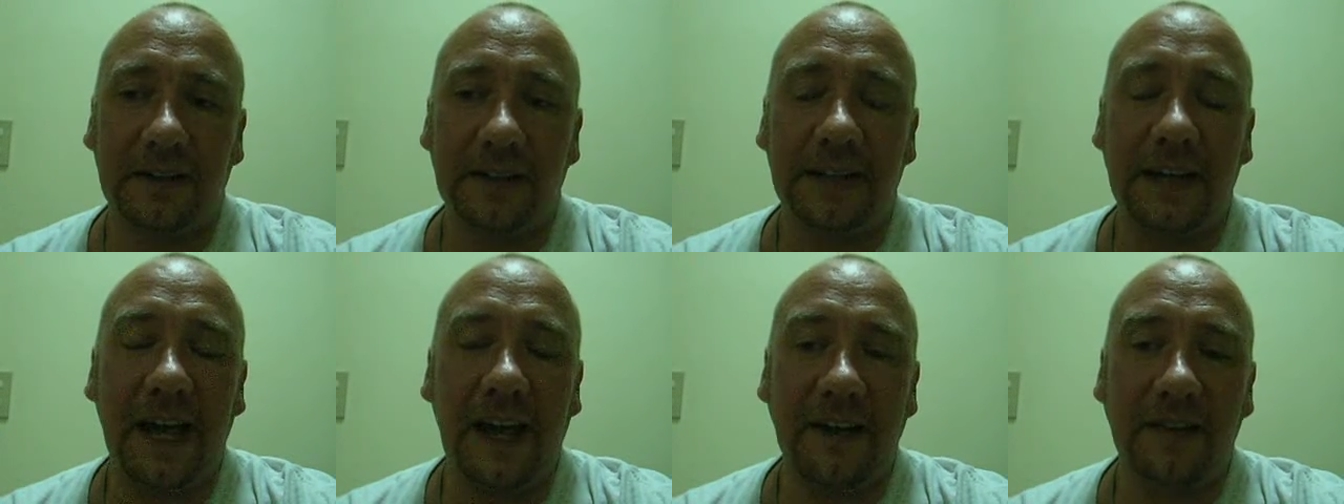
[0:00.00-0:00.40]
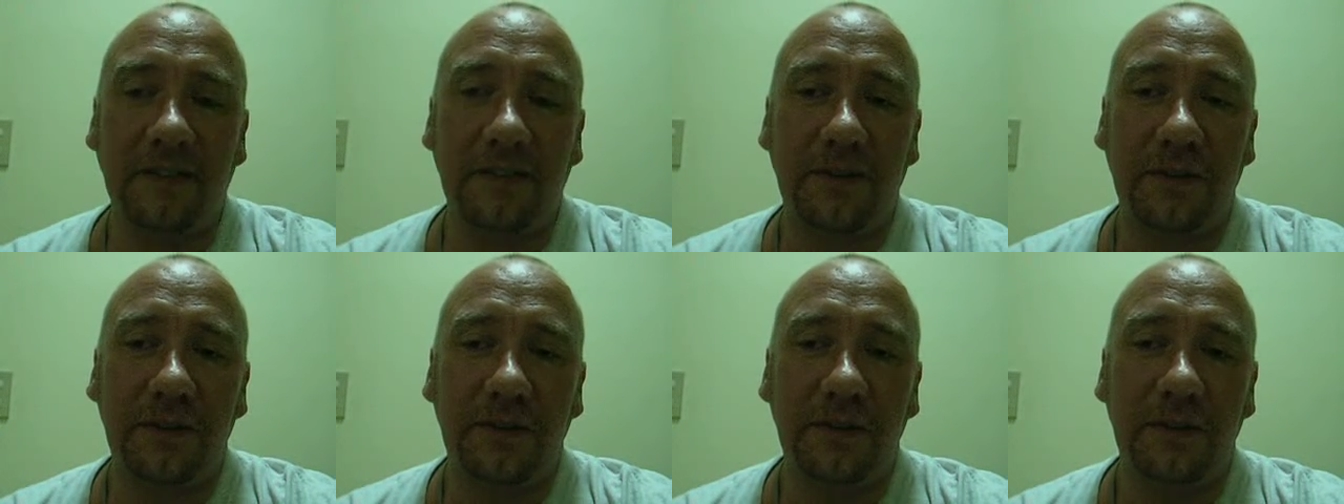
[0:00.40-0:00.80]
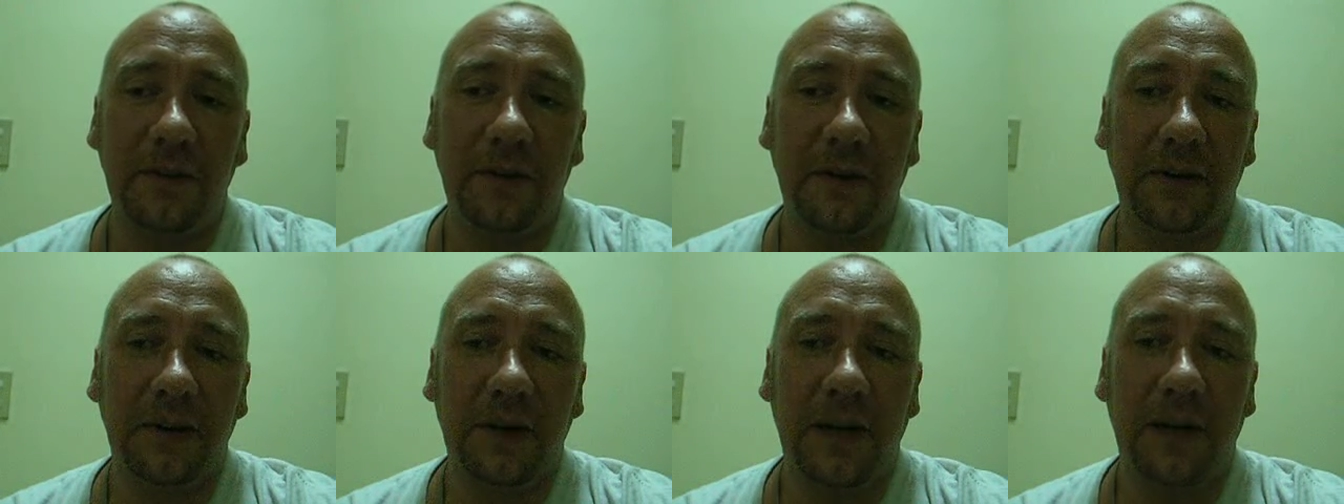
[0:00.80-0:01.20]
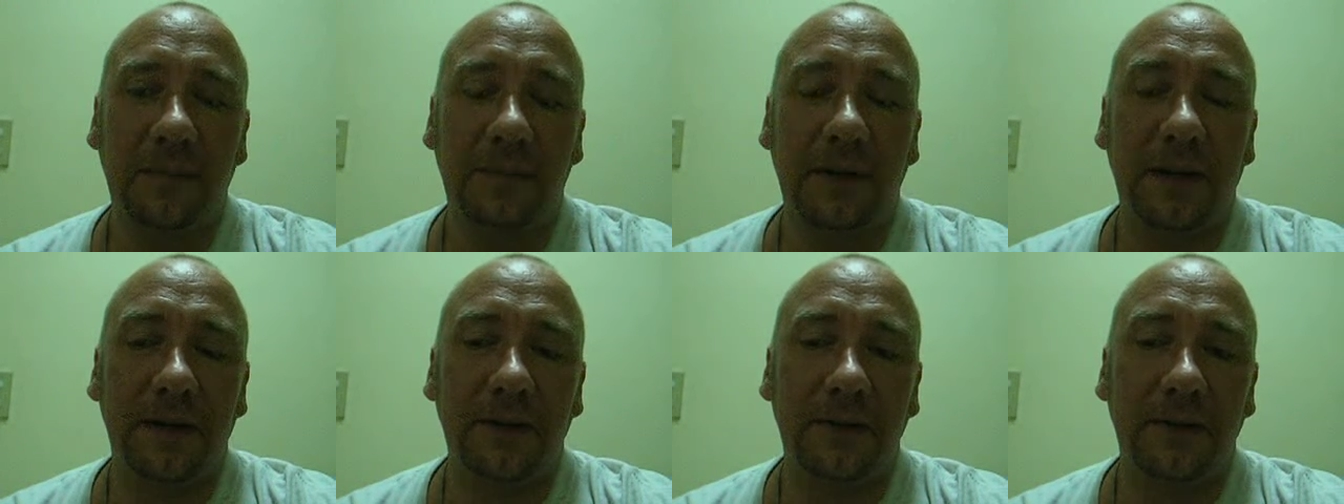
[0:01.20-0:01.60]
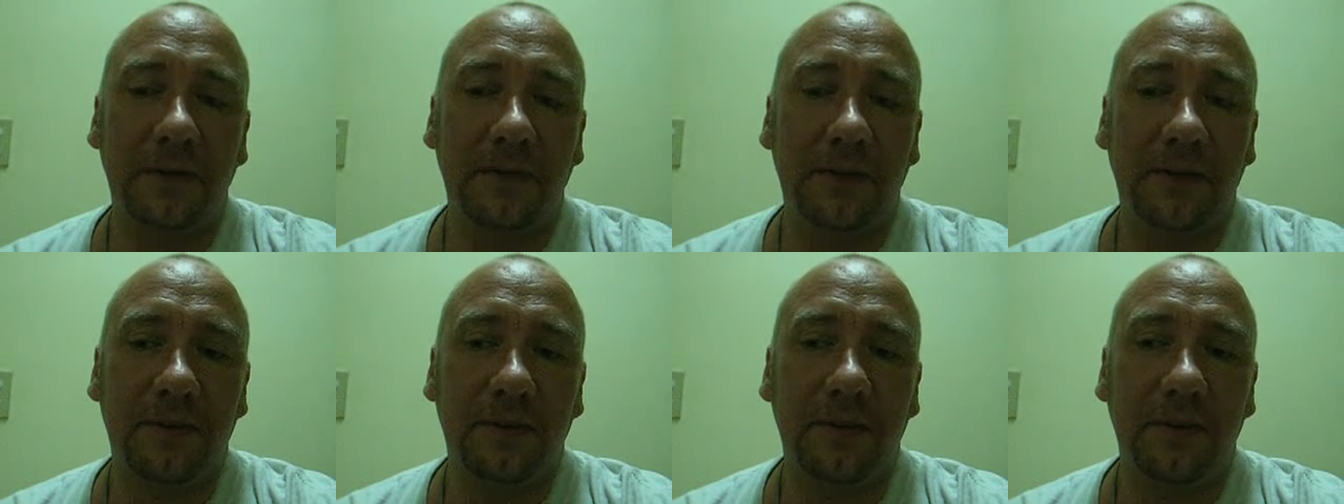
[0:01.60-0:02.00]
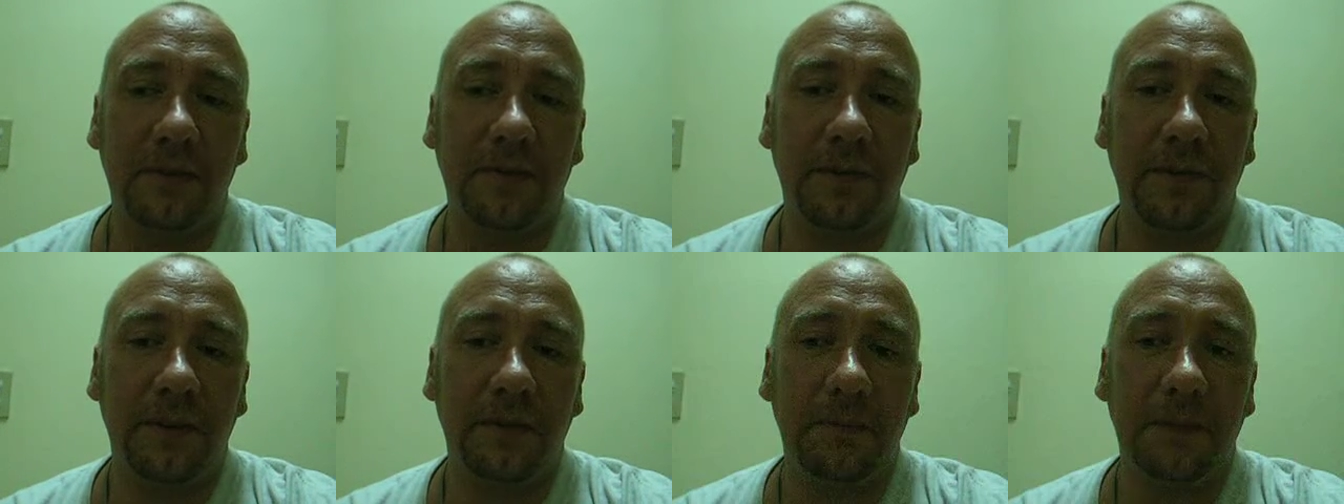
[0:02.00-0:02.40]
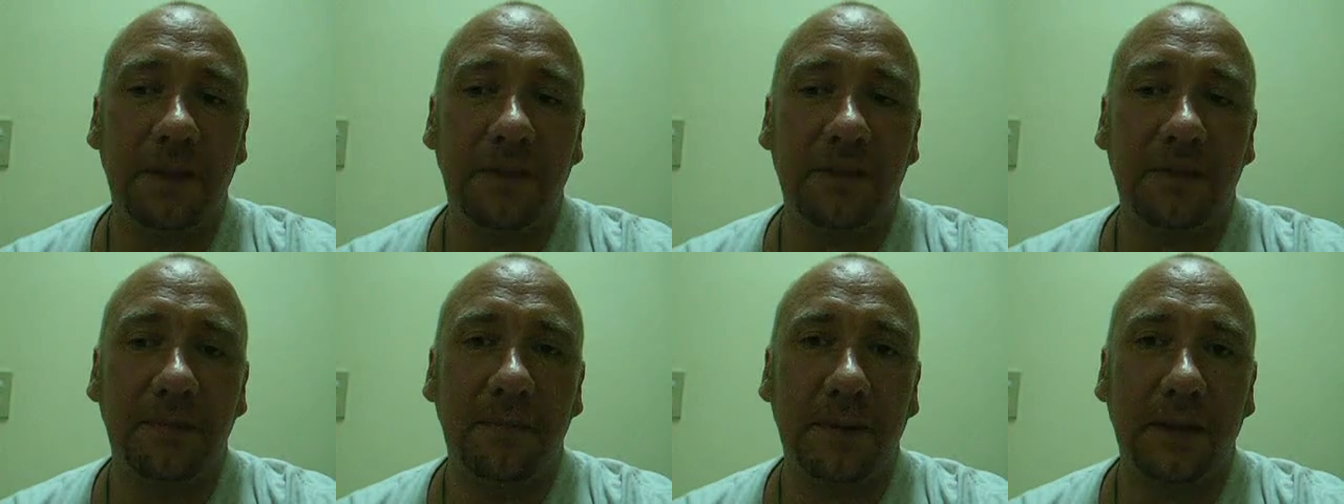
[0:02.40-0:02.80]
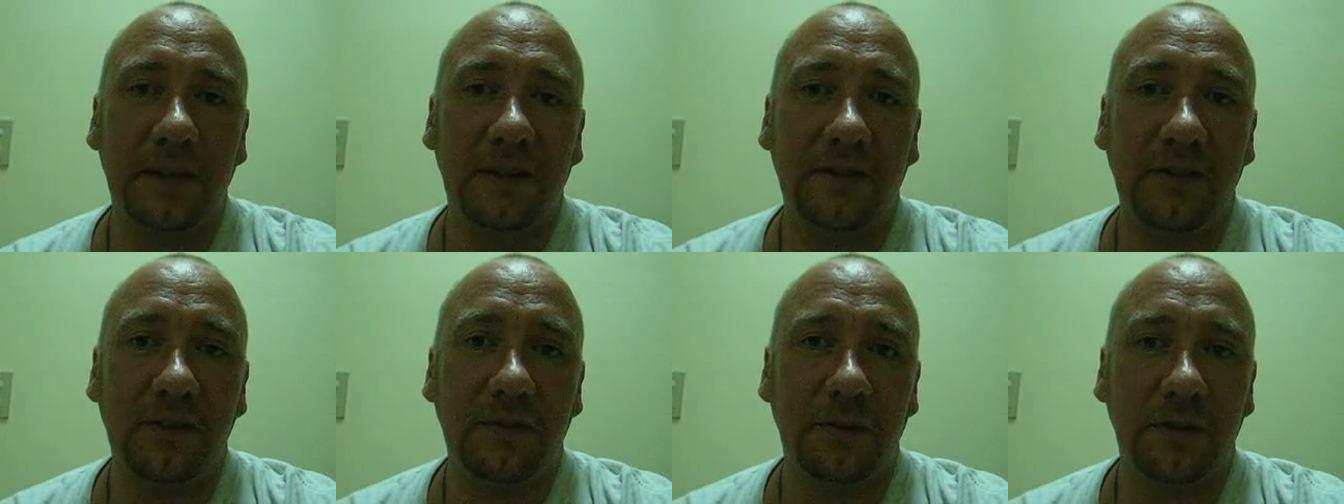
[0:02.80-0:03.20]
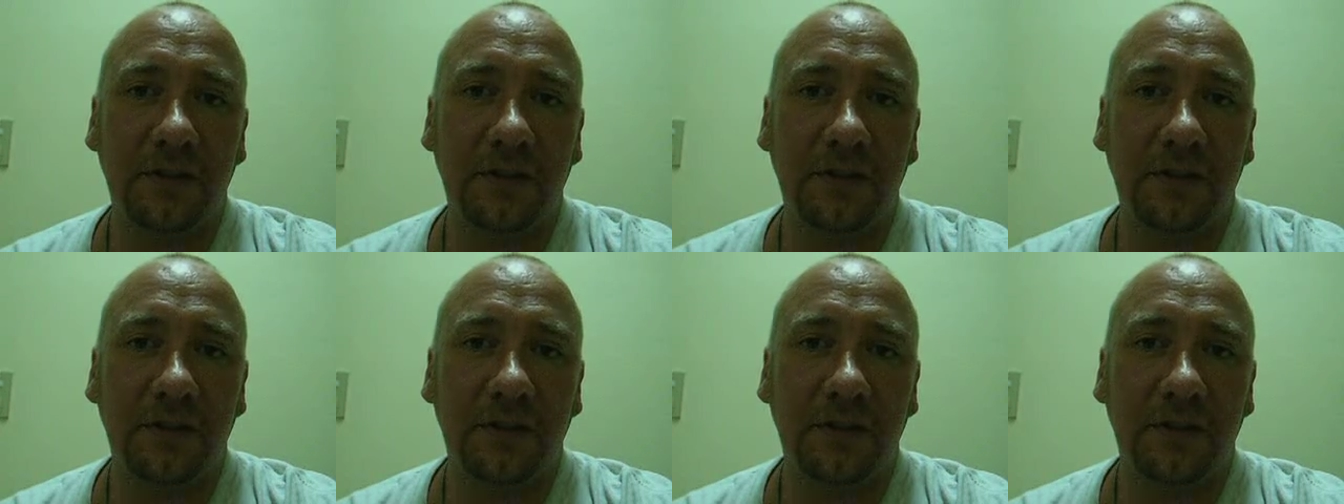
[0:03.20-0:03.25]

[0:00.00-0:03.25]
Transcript: get to upload a few bits and pieces,